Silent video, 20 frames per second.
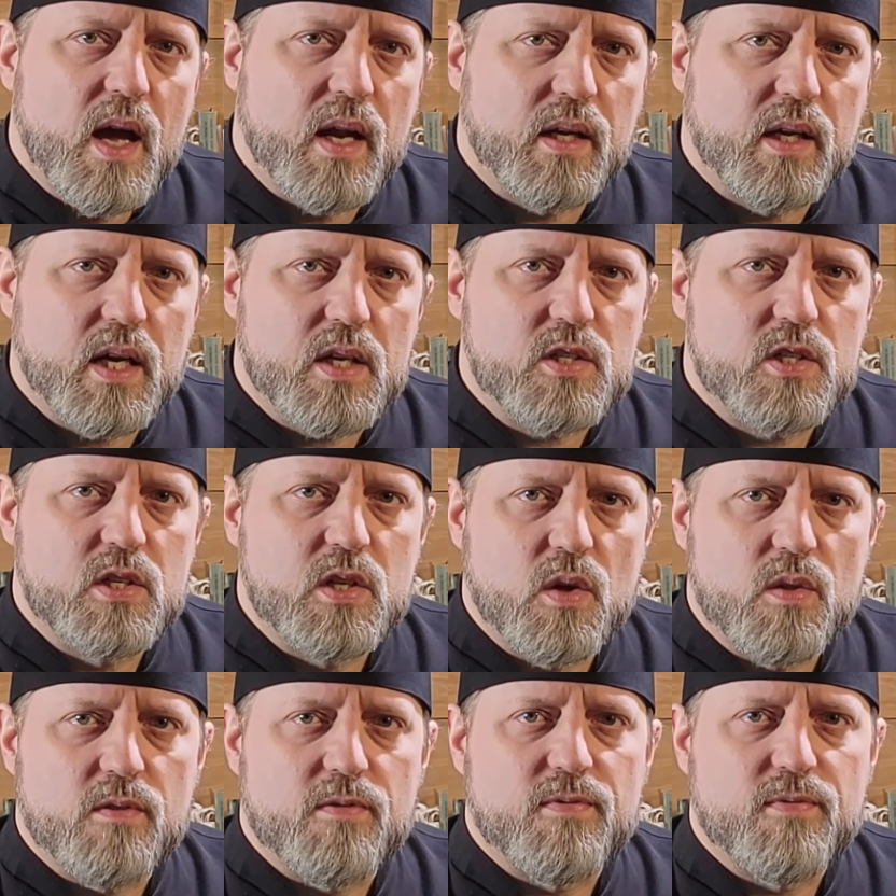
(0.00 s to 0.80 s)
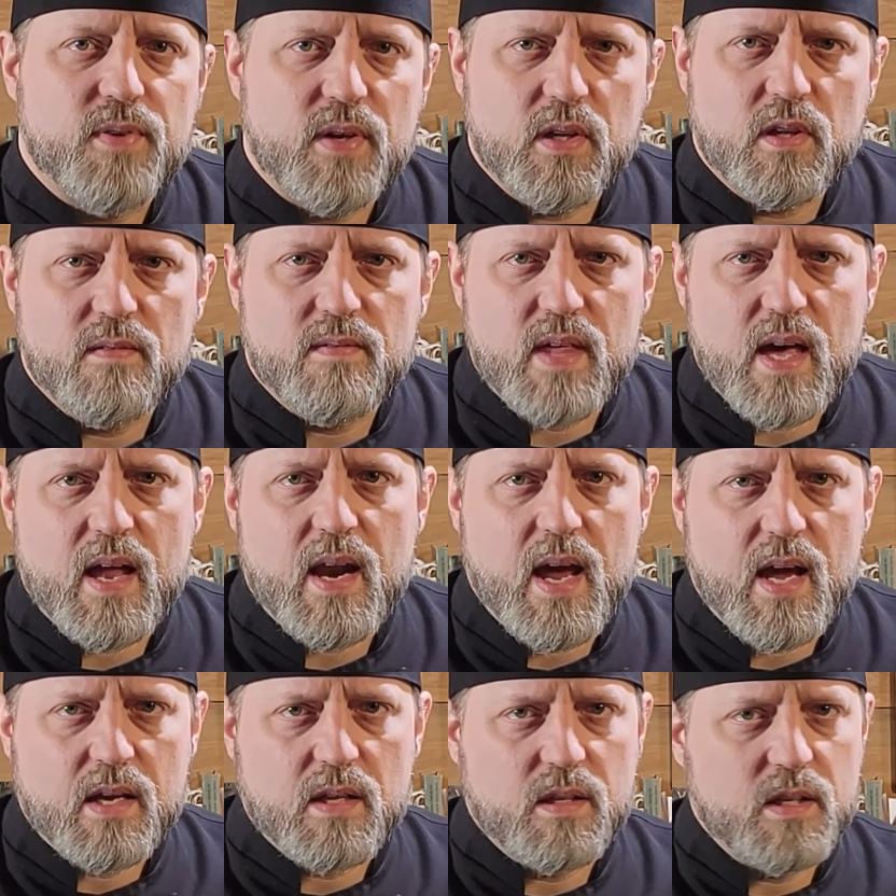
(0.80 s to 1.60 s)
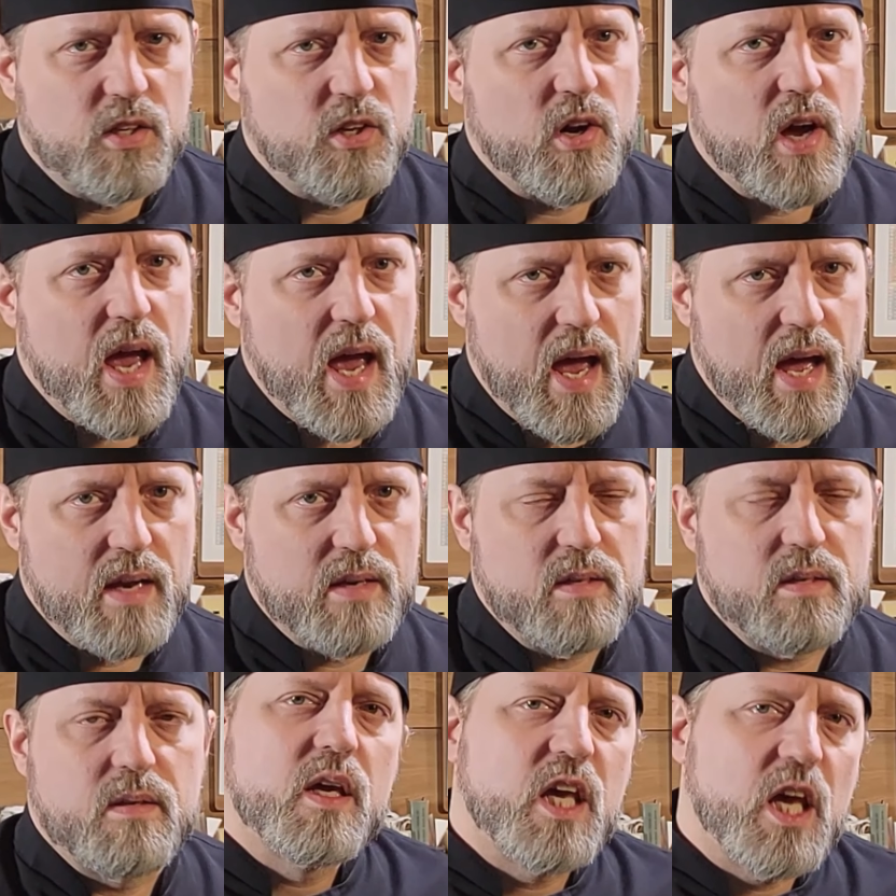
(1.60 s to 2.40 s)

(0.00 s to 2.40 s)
and get to know the feel of that angle in your hand.